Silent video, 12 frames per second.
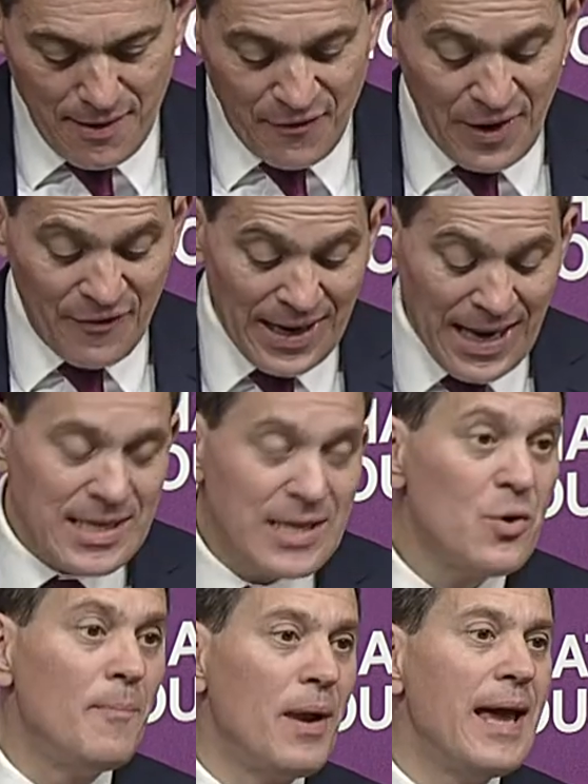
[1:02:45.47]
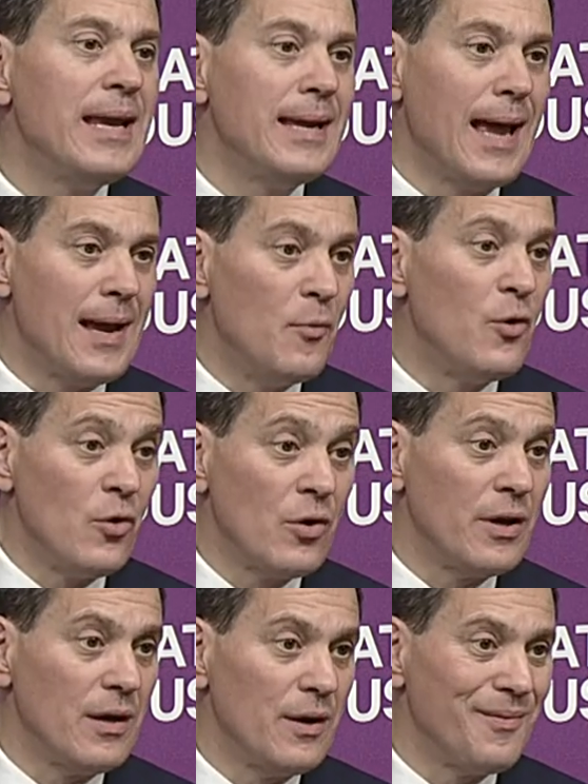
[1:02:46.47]
if, if it gets into a blame game, we're all
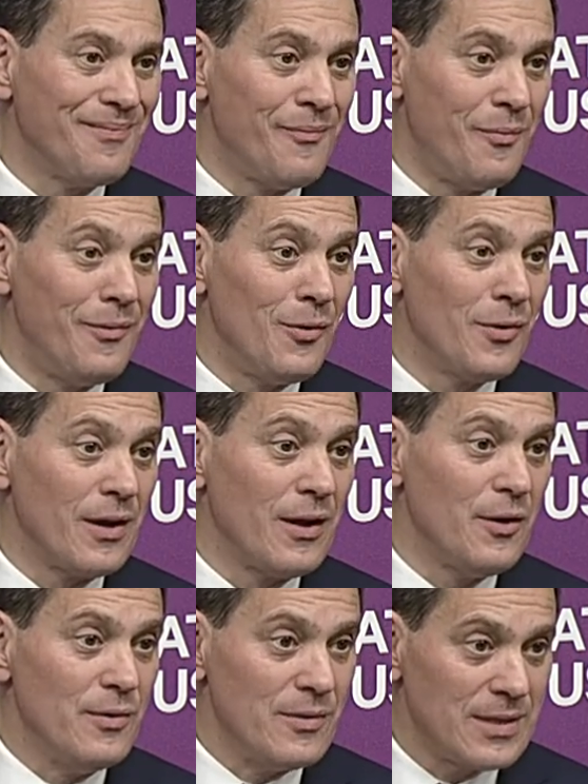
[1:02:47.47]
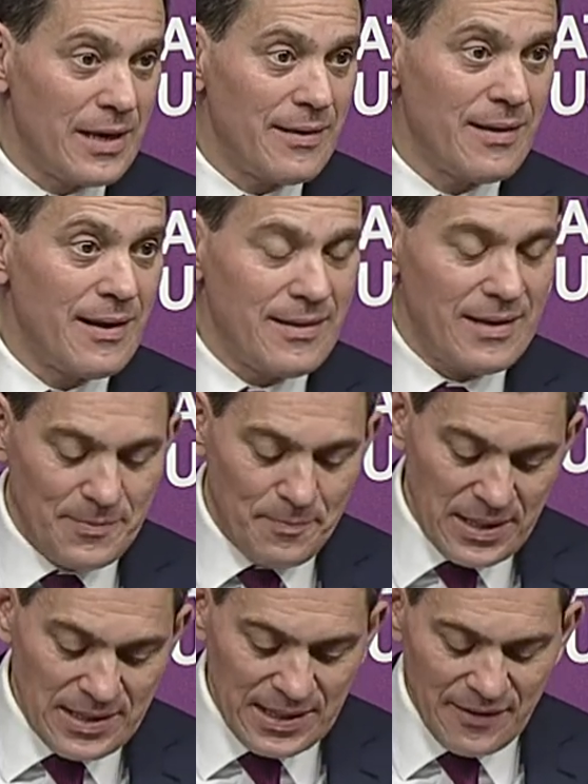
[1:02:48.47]
going to we're all going to lose. There, there, there's
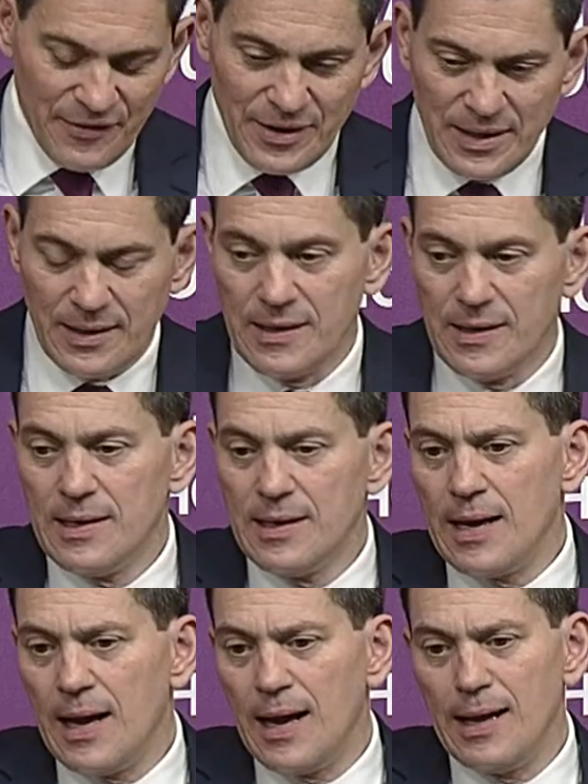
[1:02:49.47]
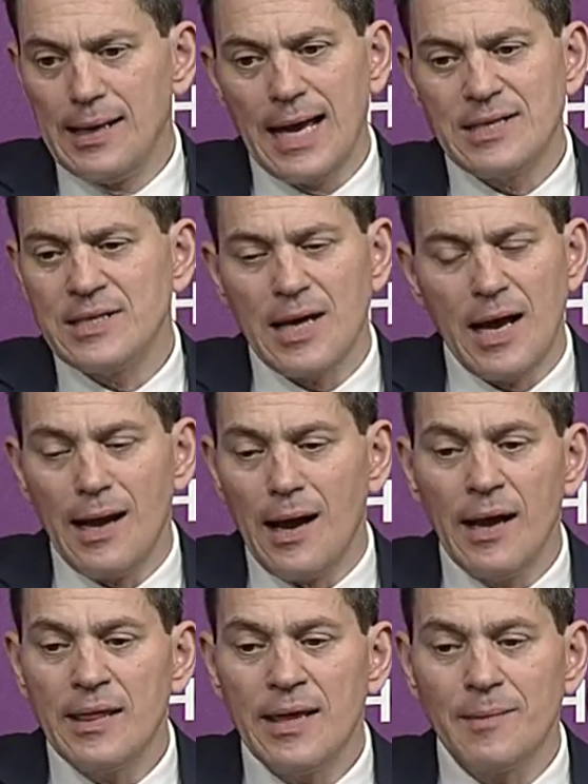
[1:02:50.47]
pretty significant uh, lessons. I,
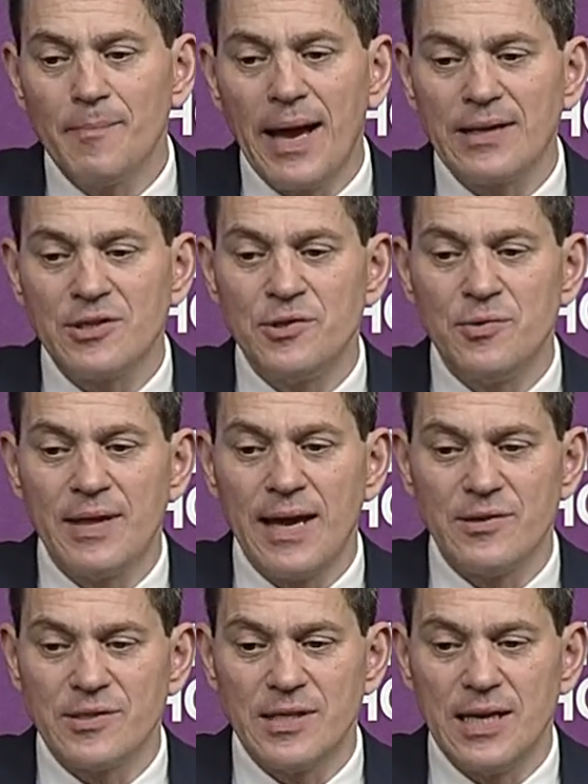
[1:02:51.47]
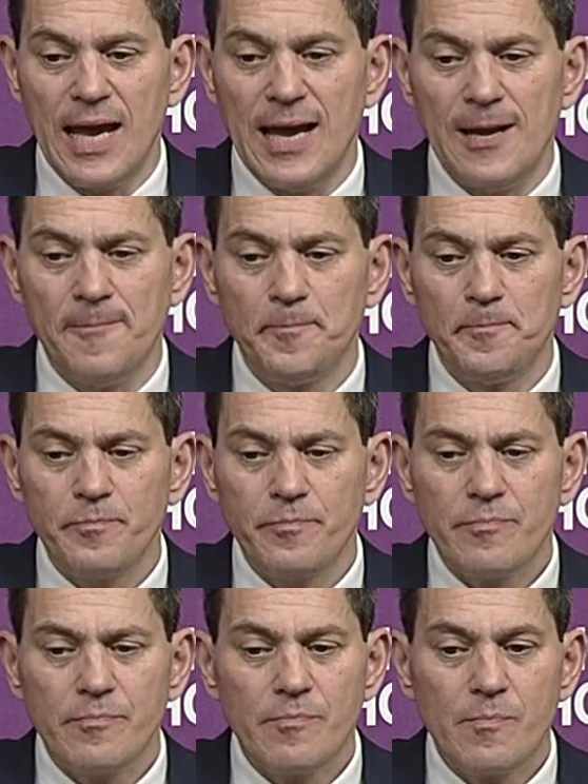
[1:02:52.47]
I, think back to 2008,
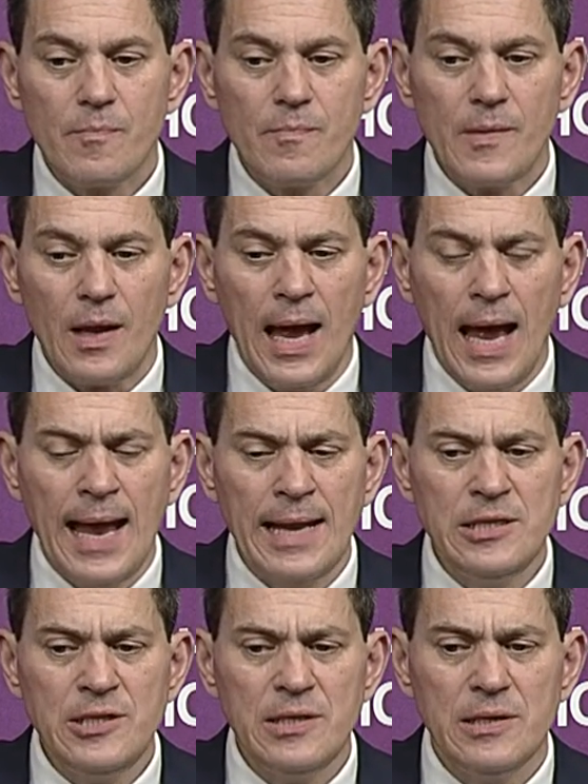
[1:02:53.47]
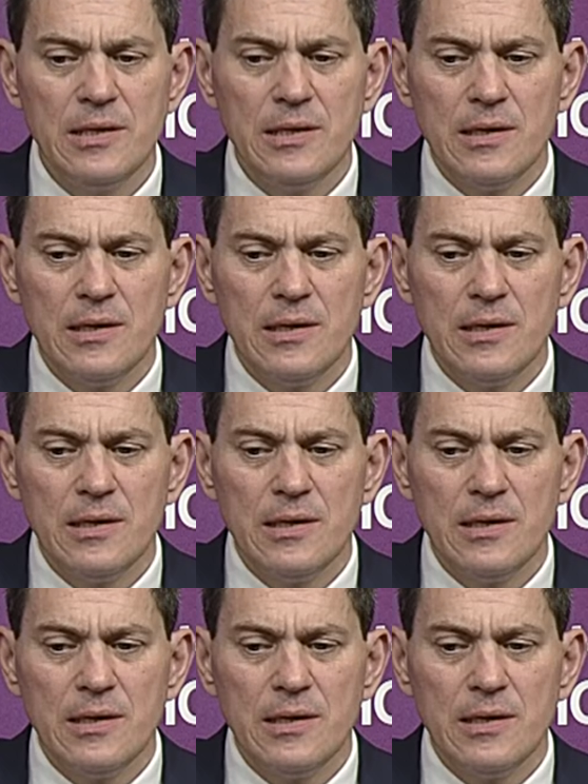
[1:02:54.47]
and